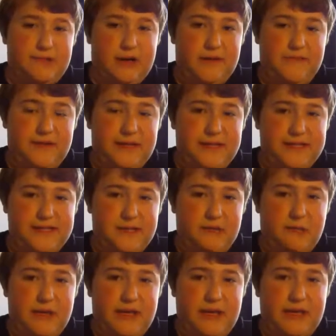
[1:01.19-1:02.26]
private lesson a
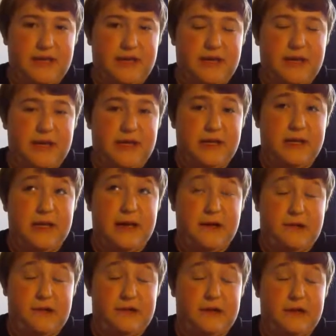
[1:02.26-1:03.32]
week, an hour and a